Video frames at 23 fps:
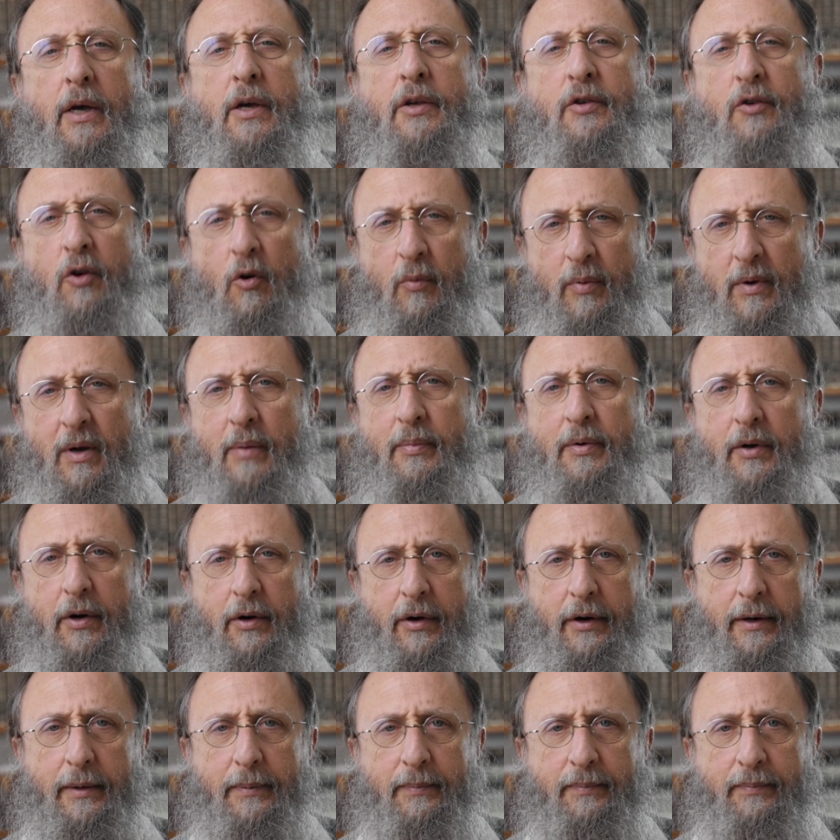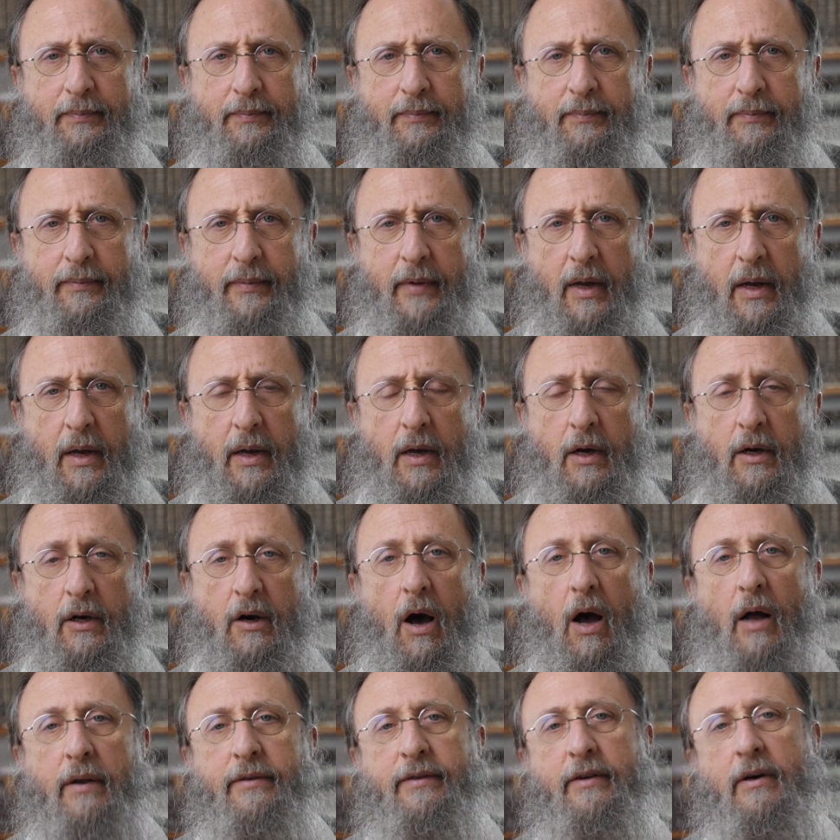So open up your heart.
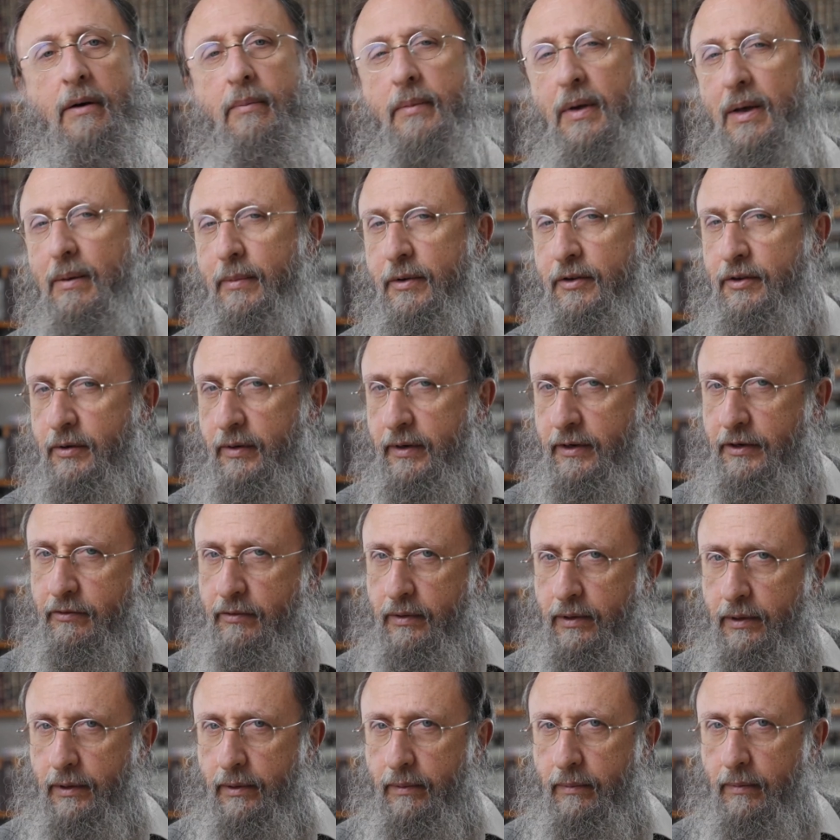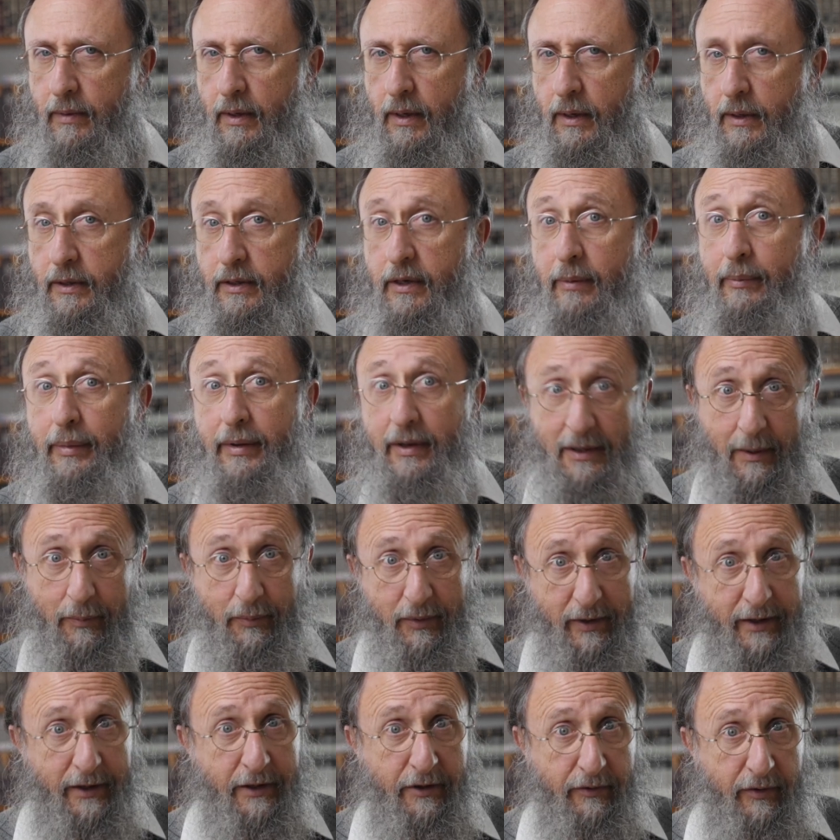God's commandment to Israel to build a
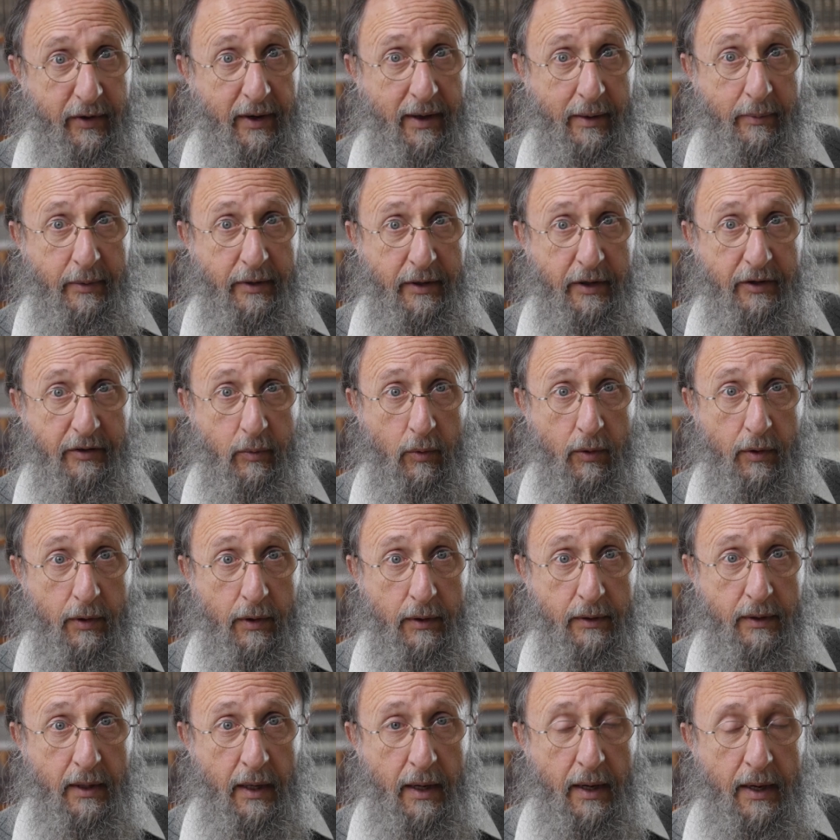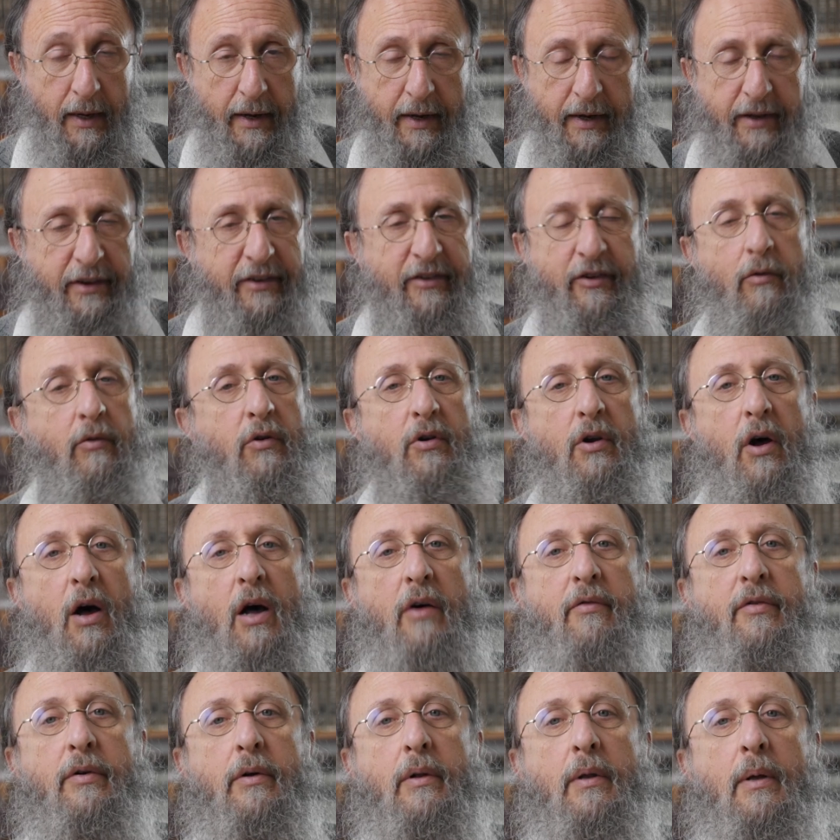place for him in this world is so
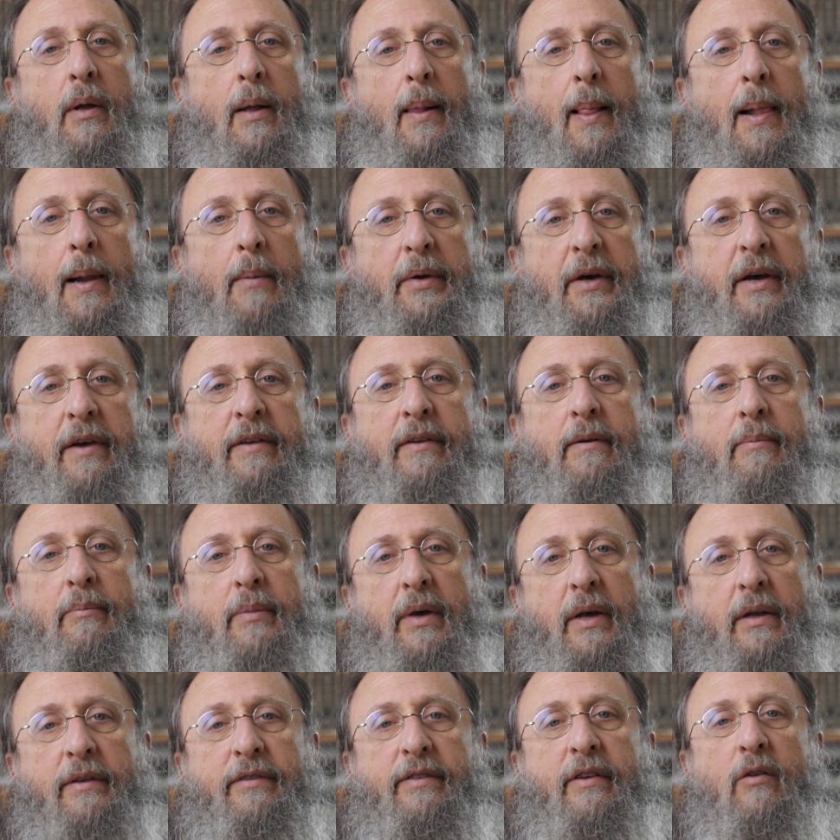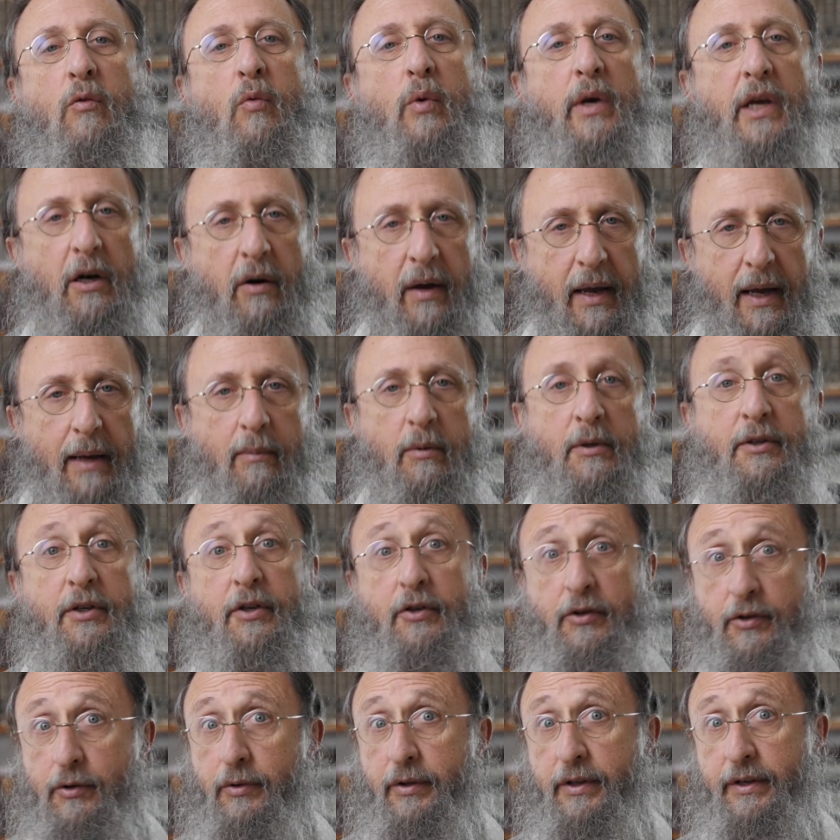novel because it means that we are able to
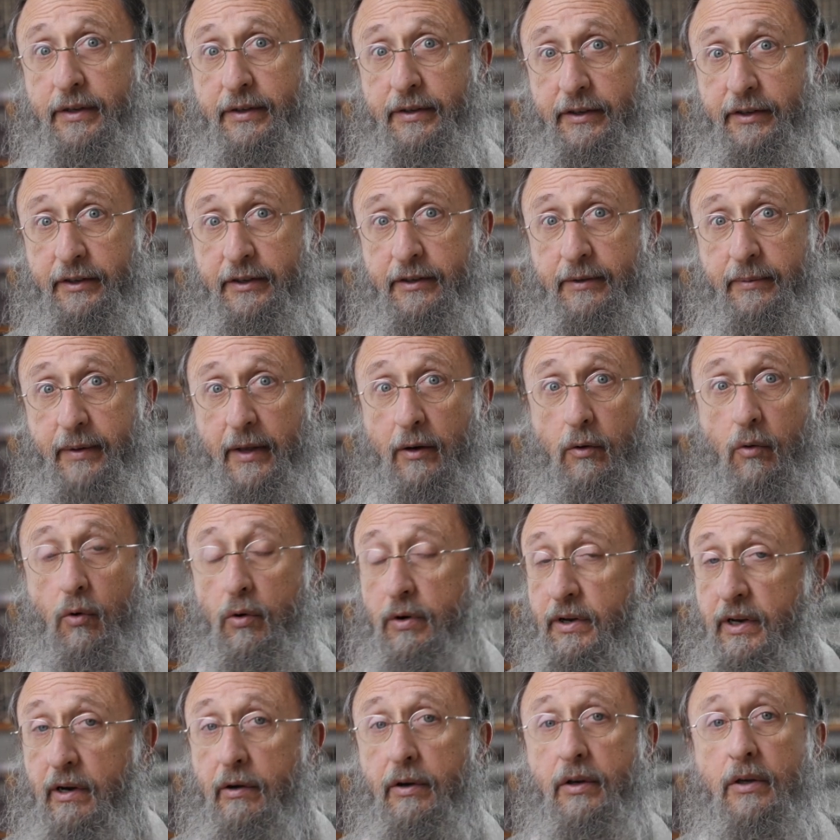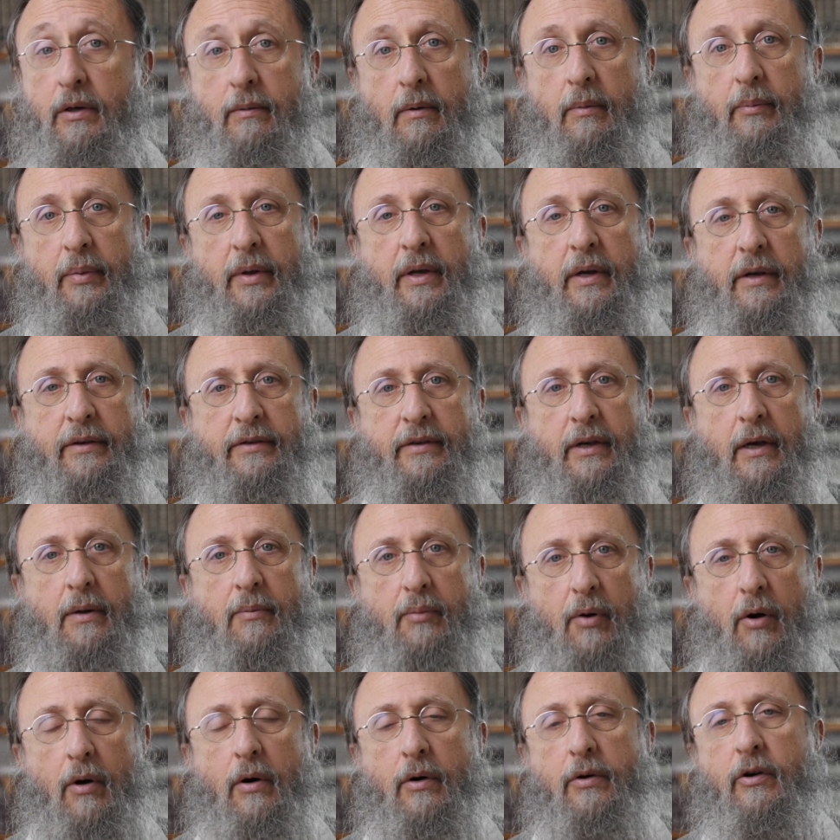do this, that ordinary human beings can
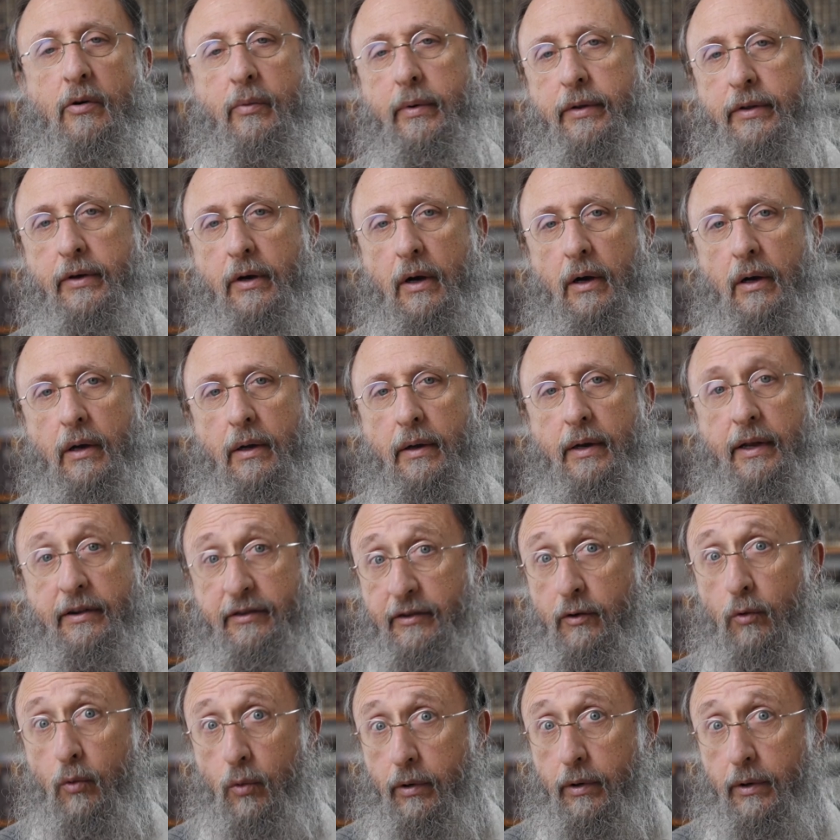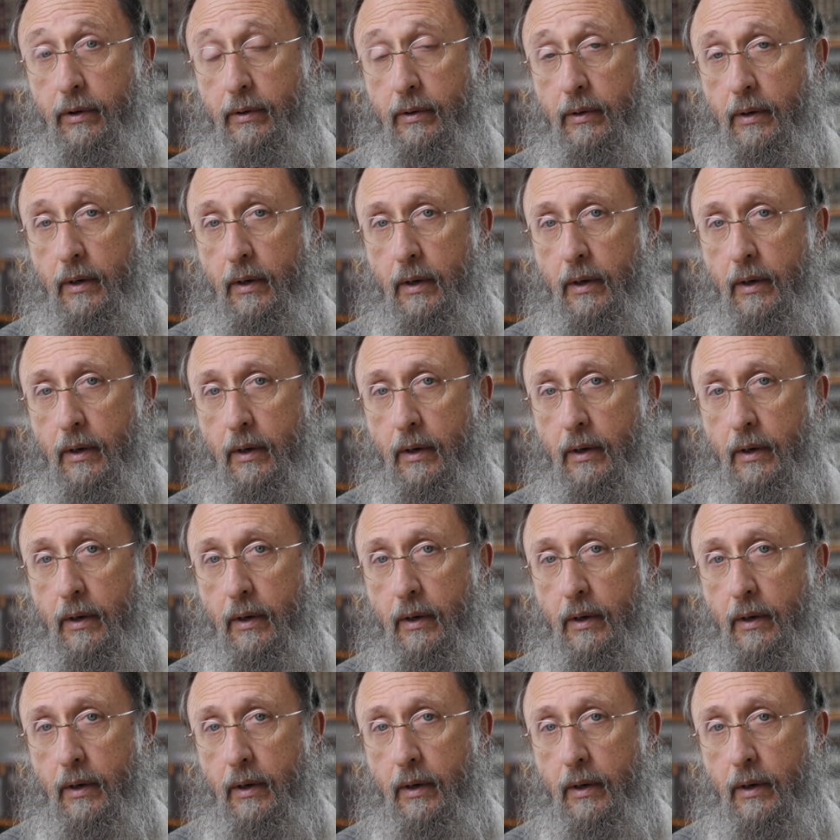partner with God, as it were.